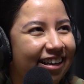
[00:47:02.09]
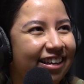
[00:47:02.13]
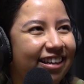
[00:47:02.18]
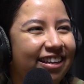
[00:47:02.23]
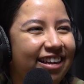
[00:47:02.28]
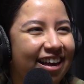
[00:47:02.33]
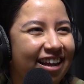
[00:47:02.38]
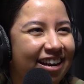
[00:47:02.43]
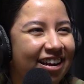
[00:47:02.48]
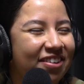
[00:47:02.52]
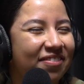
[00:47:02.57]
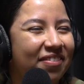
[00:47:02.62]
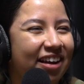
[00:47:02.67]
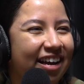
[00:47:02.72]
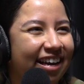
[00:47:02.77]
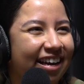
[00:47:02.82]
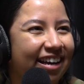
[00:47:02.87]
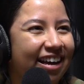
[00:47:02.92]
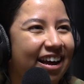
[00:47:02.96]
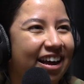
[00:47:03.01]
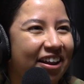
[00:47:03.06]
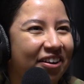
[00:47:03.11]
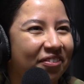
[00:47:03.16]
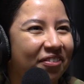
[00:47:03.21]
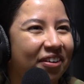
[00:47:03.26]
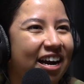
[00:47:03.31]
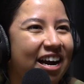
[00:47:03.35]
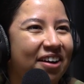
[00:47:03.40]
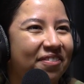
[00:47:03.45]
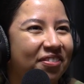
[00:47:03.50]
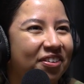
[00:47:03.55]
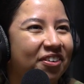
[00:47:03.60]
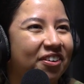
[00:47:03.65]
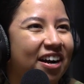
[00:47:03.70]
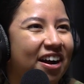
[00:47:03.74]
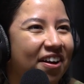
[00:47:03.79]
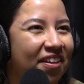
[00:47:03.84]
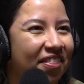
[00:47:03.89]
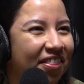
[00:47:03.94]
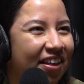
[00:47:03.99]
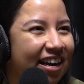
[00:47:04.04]
getting my head wrapped
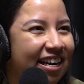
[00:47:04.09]
around the